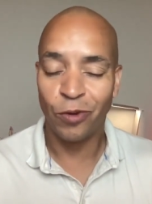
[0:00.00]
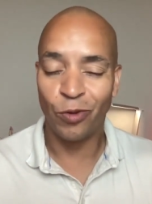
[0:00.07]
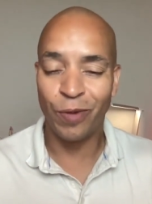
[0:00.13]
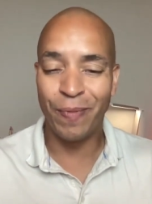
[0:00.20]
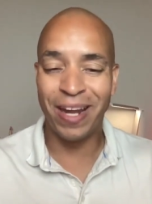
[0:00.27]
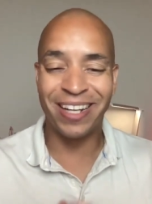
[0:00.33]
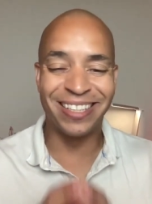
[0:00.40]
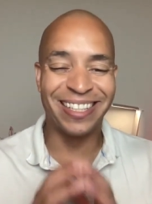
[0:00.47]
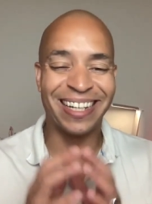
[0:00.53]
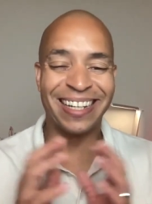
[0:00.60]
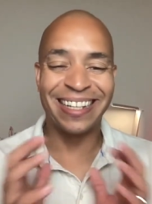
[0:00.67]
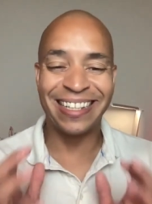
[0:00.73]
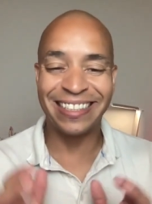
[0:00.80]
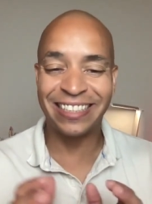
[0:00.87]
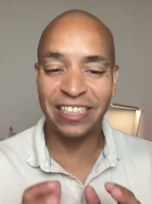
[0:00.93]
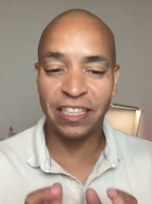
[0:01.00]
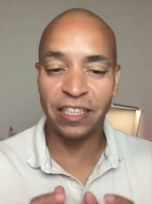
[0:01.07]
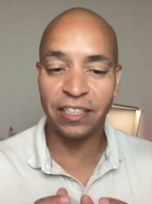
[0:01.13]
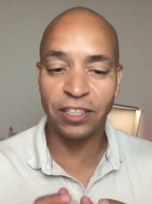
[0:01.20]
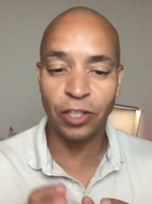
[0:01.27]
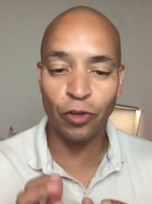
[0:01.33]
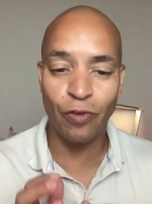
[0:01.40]
We made a
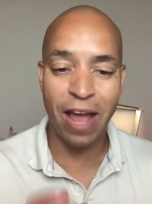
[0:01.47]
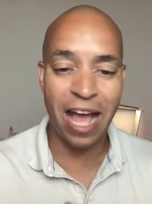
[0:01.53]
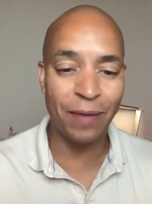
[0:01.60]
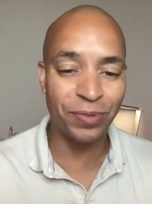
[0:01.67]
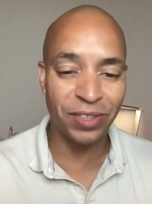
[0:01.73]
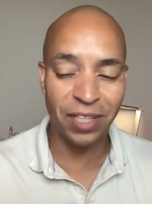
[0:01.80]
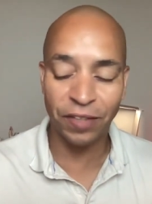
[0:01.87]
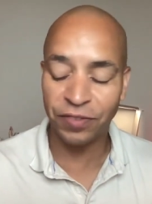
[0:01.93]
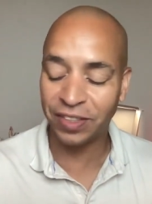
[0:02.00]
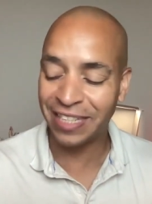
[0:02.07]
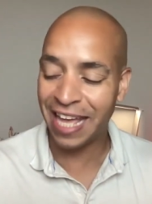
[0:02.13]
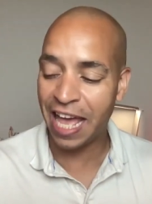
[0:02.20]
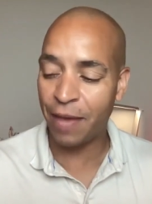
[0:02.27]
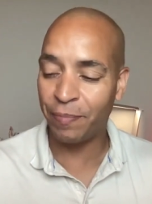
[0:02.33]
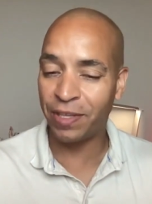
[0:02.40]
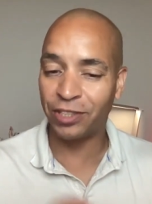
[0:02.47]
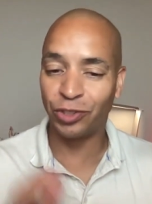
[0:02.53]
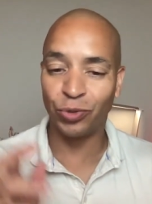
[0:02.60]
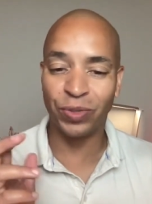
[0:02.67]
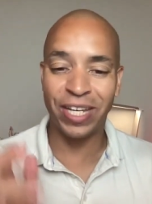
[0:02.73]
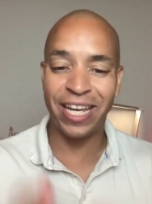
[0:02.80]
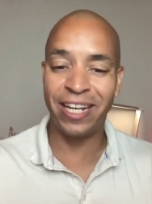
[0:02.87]
delicious crab stuffed salmon,
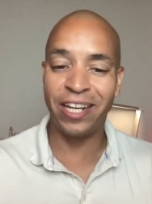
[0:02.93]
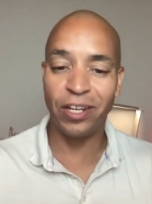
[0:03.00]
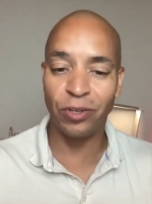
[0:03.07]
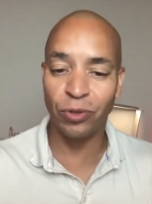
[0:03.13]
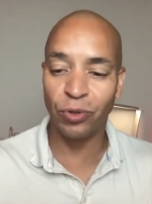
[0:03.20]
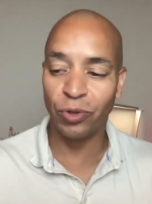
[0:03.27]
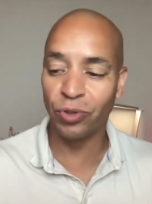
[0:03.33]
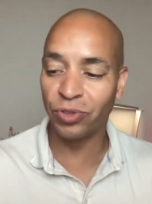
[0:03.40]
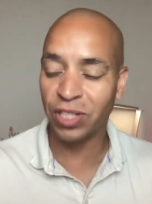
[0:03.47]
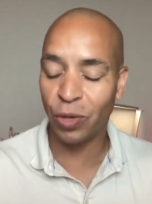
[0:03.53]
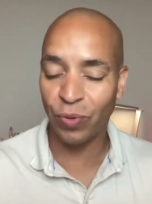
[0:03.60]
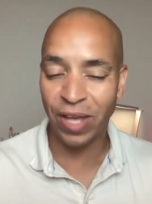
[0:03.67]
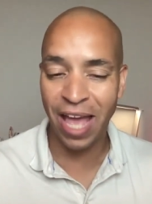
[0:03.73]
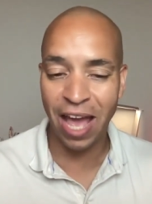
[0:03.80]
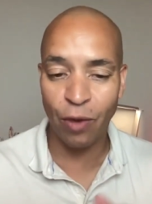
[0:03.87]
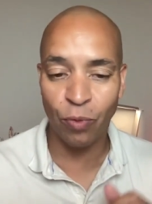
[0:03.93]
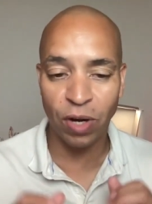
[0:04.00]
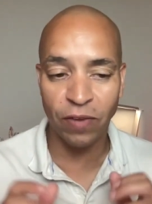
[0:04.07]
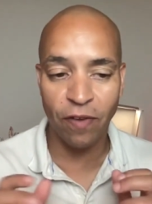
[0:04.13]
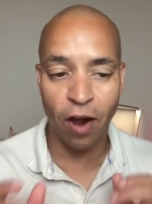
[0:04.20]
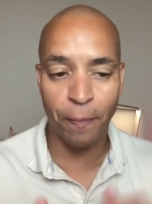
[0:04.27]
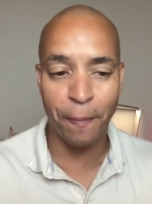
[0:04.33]
zucchini noodles, and we had one
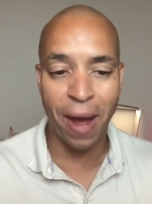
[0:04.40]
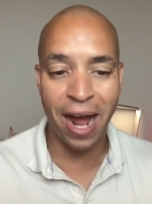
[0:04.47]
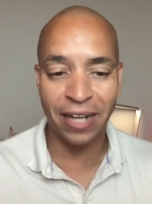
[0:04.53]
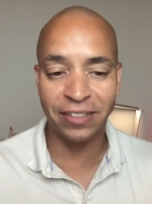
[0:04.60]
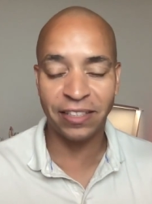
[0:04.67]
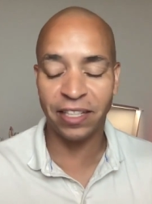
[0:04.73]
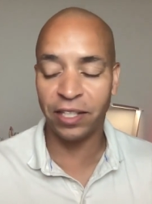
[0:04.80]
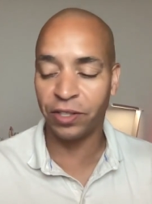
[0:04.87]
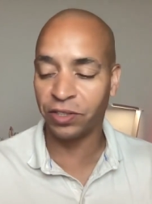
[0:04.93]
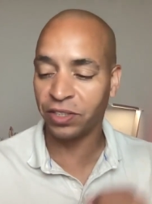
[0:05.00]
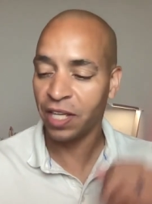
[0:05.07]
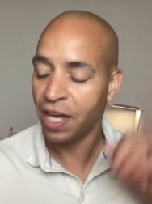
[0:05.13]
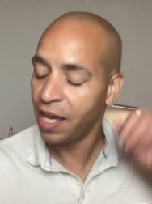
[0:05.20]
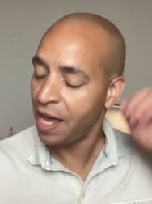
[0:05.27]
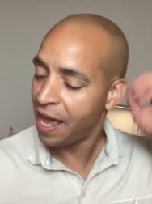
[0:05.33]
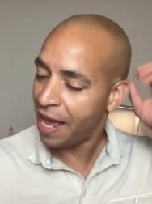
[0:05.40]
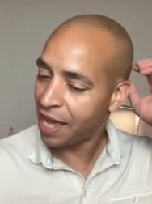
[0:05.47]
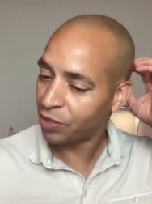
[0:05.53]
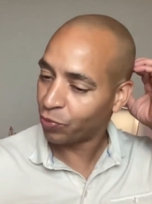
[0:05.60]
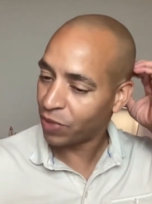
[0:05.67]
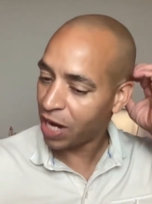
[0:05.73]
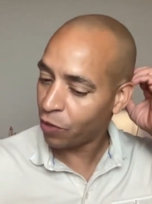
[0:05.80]
of our mocktails
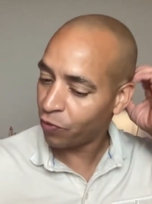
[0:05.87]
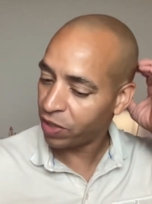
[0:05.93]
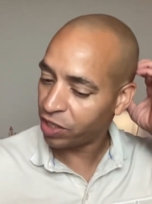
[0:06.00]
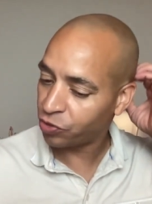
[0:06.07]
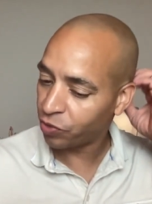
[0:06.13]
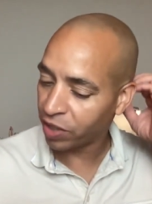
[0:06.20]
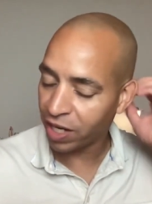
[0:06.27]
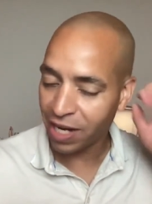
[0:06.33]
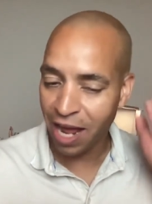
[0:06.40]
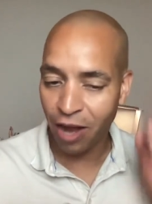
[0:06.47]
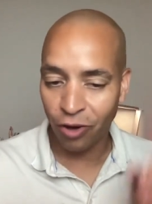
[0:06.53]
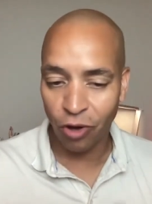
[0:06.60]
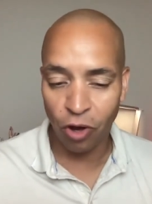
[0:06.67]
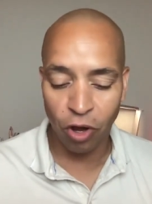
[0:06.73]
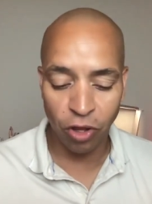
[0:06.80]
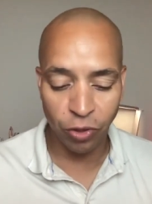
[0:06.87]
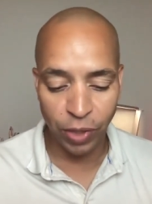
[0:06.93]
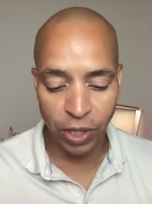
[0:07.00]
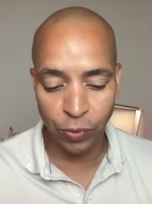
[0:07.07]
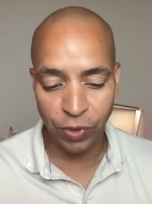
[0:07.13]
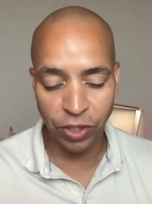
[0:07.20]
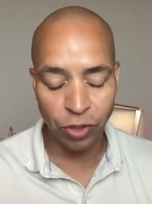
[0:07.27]
as we're not really drinking alcohol the
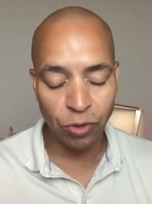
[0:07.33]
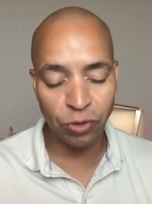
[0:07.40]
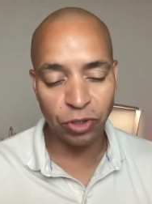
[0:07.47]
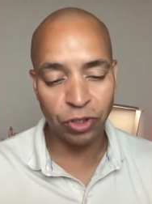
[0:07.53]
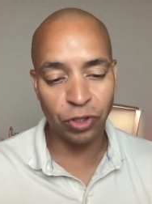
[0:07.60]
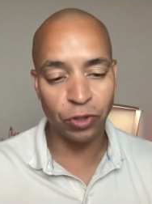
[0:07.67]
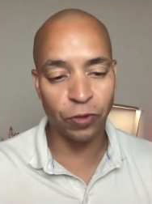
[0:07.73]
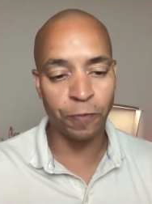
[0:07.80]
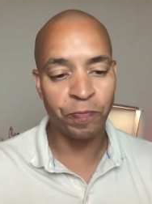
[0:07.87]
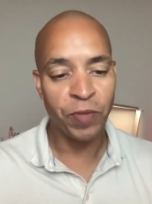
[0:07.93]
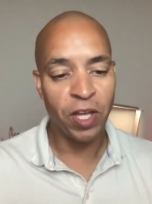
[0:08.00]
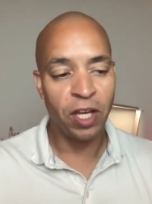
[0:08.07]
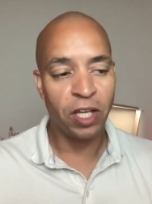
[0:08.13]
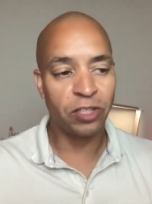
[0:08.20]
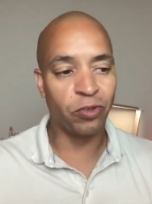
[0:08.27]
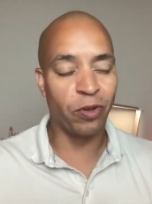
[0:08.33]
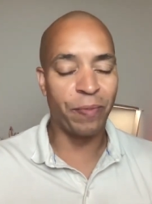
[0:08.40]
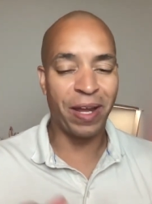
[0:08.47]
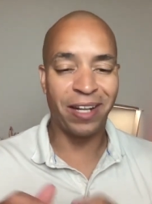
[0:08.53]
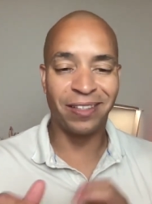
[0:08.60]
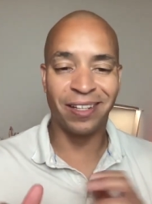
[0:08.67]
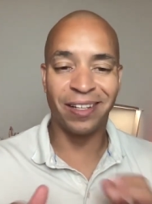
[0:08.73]
way we used to. So we
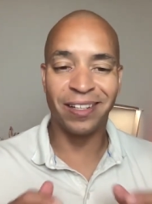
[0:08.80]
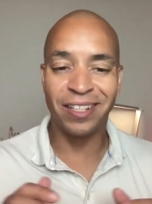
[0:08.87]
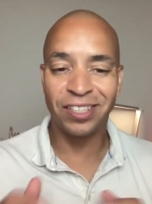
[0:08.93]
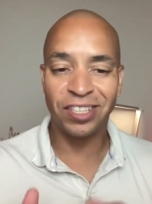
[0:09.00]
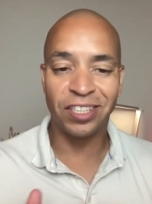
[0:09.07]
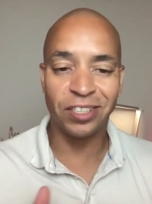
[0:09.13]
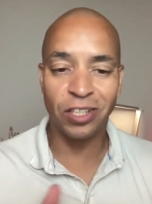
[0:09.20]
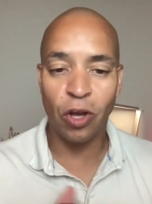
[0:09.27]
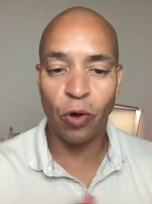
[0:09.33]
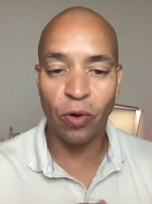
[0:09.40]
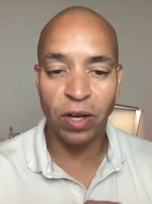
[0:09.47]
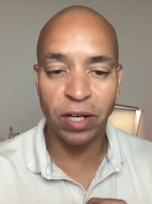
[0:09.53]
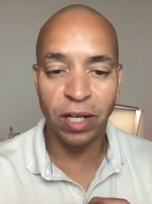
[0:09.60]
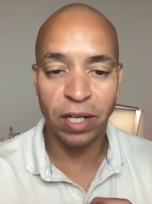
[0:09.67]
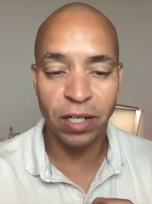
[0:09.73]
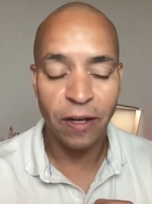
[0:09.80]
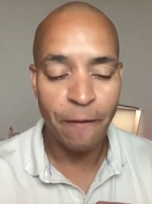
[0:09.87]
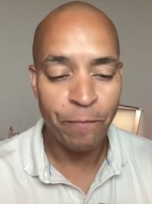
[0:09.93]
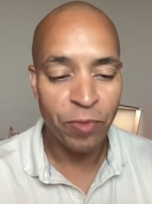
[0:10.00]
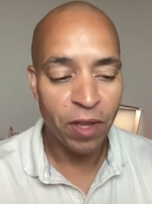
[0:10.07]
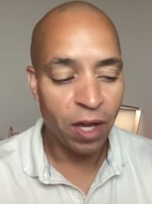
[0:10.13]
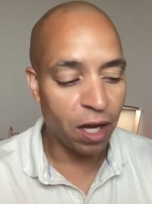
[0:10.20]
made a delicious coconut
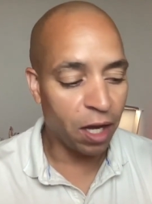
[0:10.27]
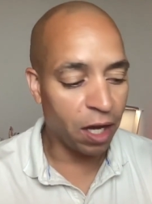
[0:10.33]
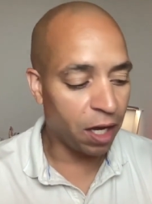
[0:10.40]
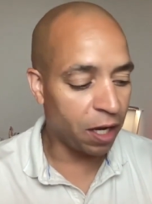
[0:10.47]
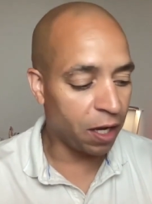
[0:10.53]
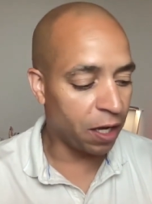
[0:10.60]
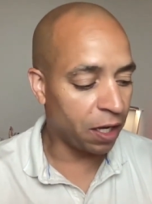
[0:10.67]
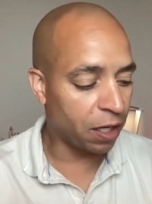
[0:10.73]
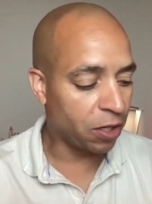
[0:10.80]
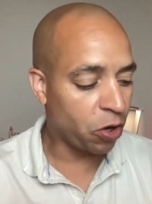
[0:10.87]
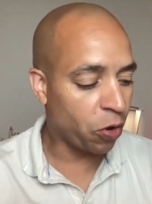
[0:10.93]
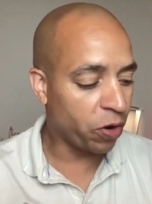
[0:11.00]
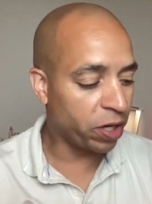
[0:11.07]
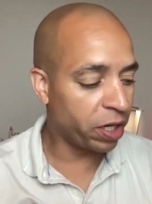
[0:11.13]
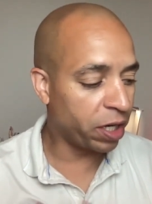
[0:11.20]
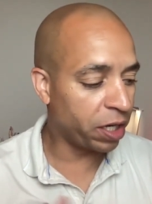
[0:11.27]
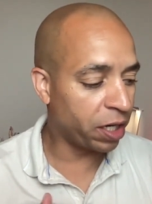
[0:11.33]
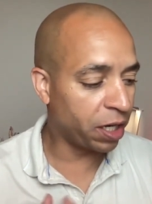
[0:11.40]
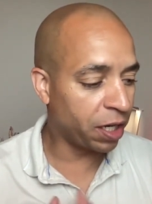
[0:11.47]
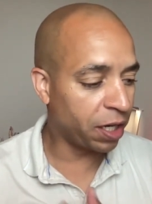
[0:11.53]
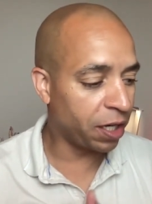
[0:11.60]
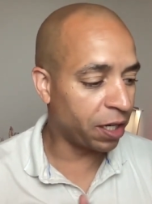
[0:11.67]
uh, coconut
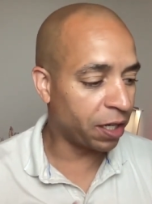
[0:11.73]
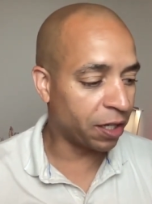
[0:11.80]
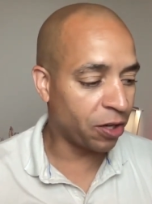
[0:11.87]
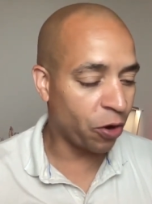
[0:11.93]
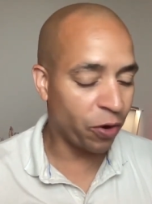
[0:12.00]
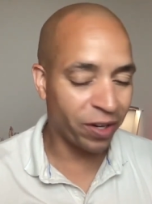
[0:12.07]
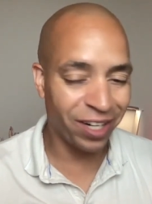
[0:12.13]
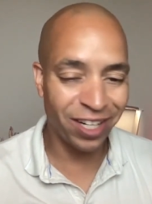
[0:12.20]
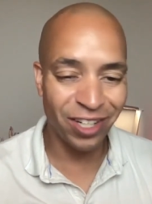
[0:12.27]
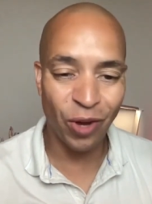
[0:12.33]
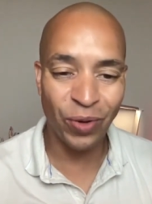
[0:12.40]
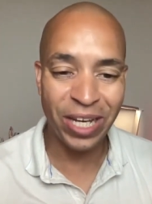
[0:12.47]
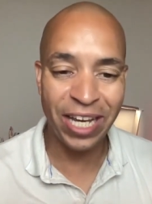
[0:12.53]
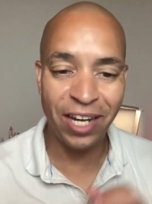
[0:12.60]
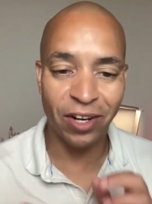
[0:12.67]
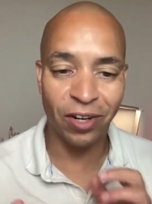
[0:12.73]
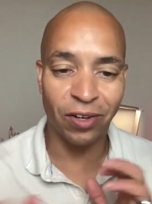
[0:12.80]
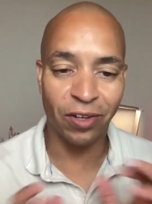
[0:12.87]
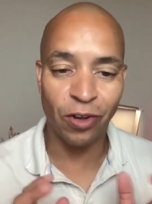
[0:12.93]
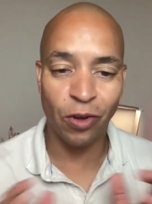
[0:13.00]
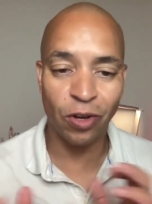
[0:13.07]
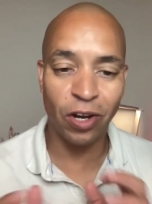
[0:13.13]
uh, coconut
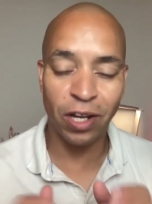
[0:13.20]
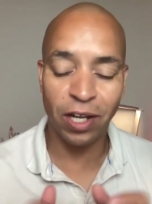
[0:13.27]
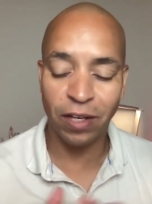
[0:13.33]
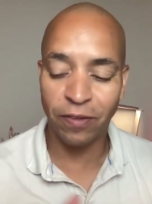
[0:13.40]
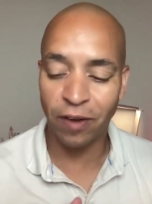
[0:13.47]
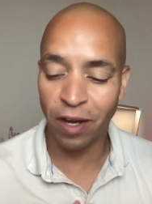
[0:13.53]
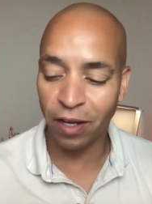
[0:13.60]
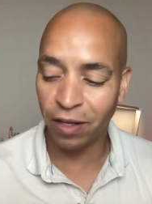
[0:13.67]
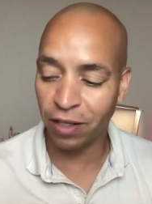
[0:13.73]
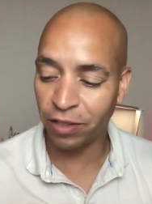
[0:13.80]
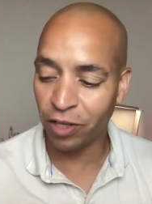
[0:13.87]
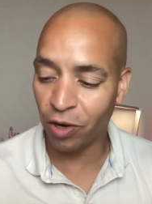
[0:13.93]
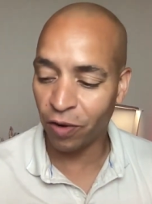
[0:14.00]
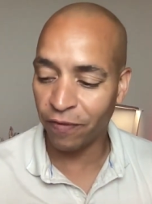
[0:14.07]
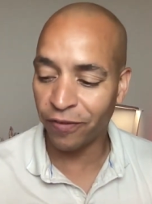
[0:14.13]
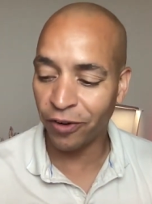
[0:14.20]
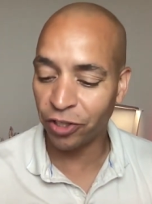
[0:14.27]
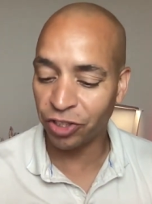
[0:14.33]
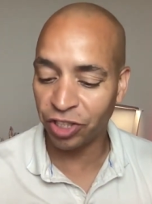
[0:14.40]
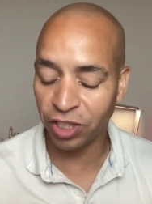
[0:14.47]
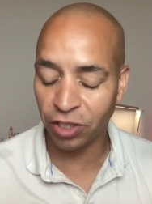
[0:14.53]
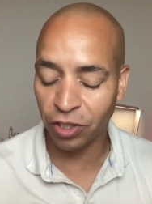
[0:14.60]
mojito, coconut uh, uh, you know
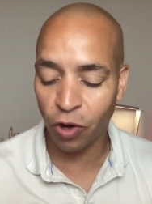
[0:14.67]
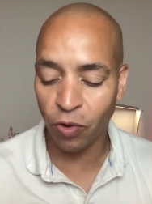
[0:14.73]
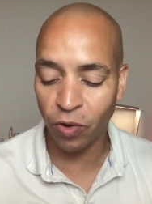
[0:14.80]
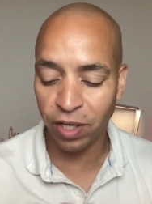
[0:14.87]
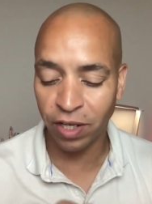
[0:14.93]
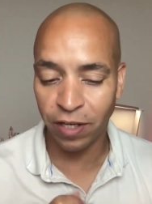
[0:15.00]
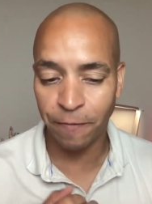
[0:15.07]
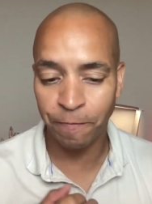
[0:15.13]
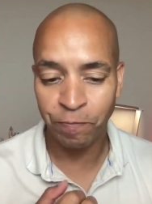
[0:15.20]
virgin coconut